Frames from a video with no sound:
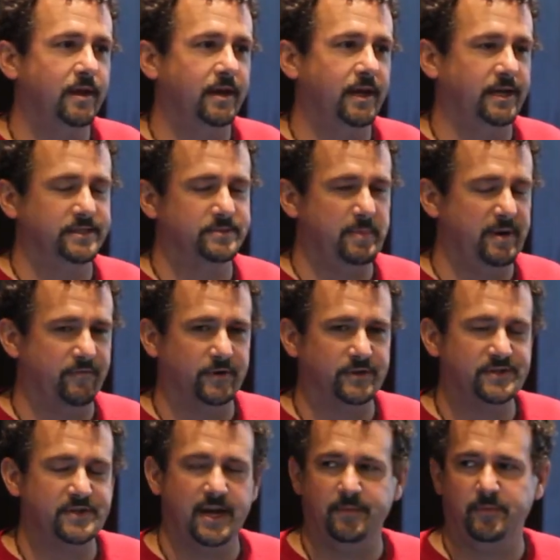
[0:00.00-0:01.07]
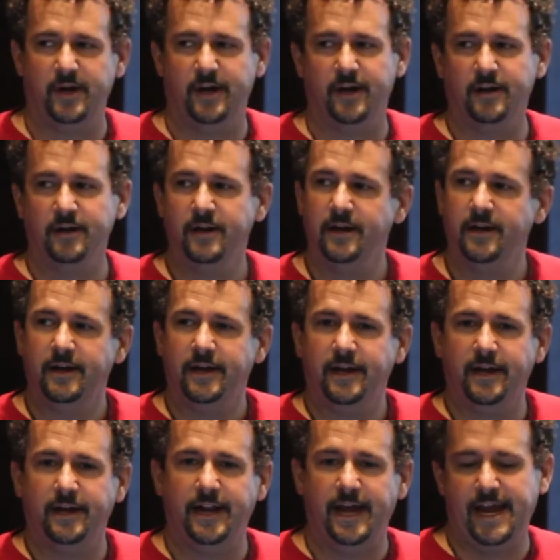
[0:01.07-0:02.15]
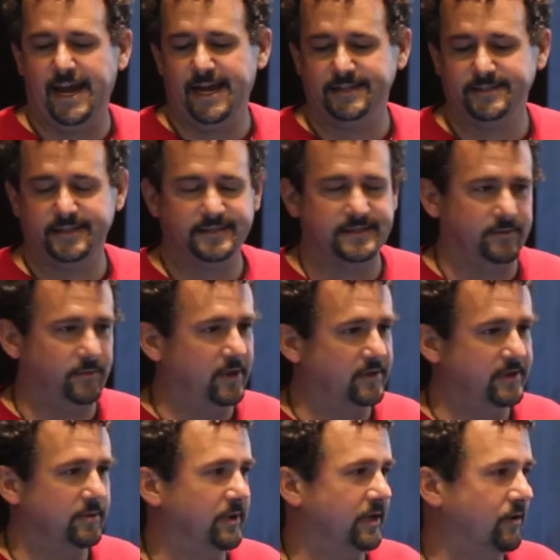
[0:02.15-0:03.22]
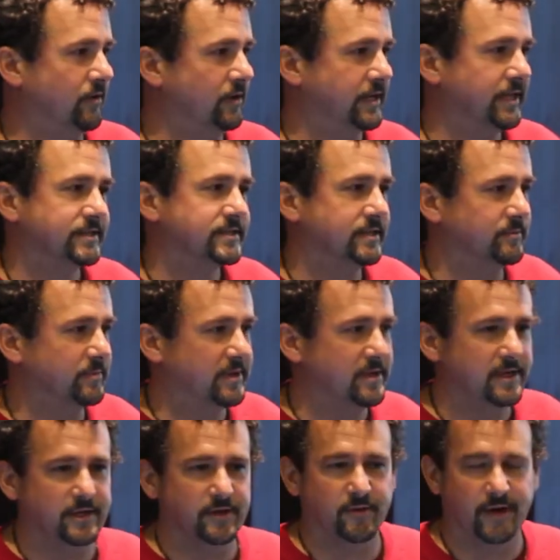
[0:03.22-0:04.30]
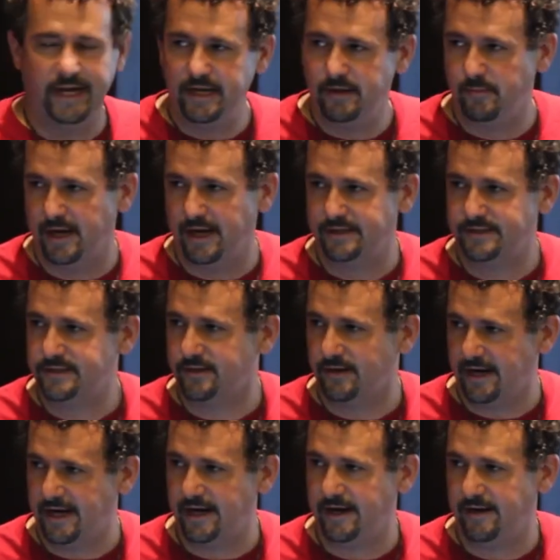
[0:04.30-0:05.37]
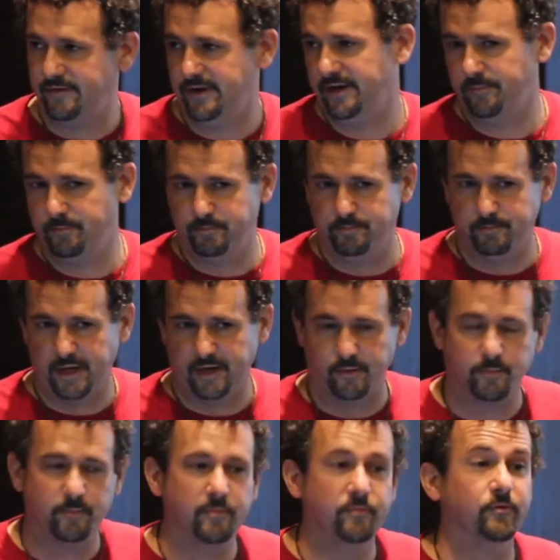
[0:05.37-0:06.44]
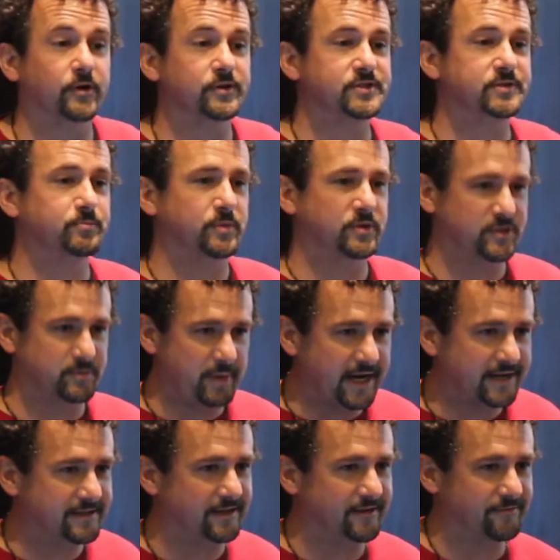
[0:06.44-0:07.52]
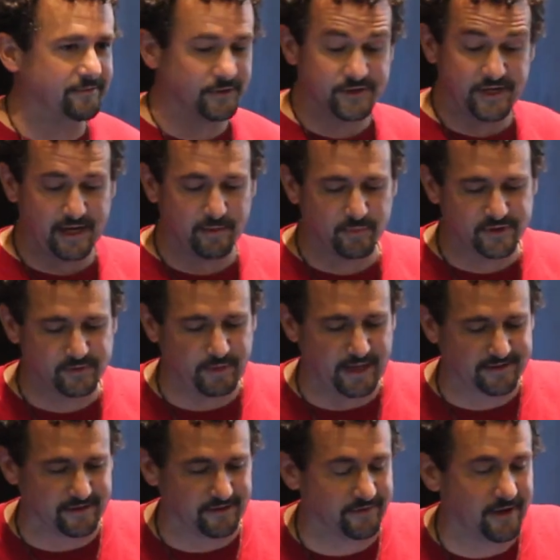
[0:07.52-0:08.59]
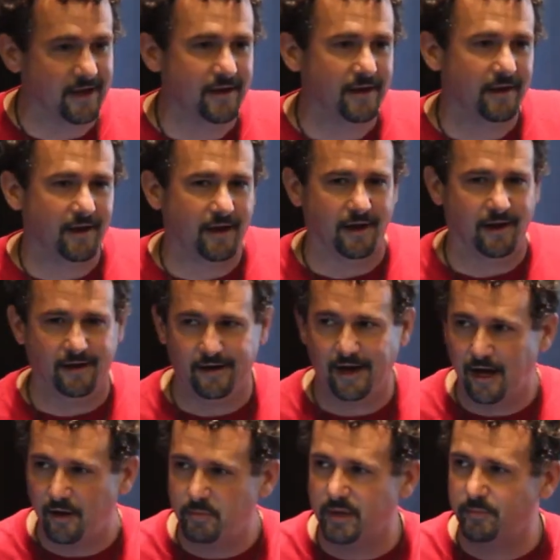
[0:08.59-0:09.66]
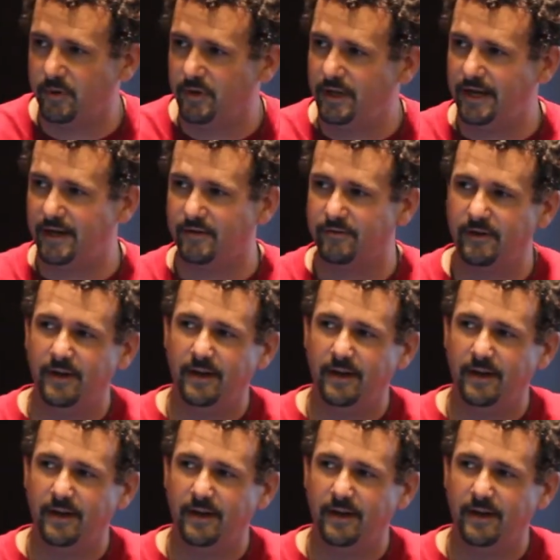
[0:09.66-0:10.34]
as my first time there, and I said, well, can we go look at some uranium mines so I have a better first-hand perspective on how people live.